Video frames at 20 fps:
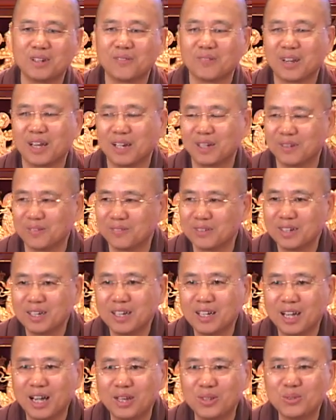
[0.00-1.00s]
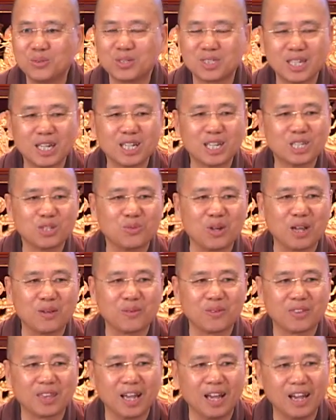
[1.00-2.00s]
of life, and you're satisfied
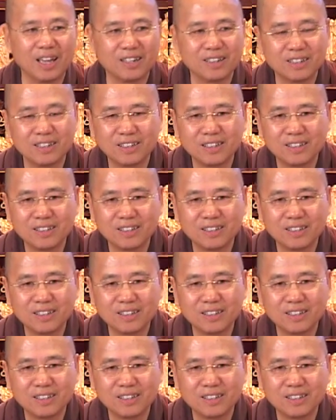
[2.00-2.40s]
with that.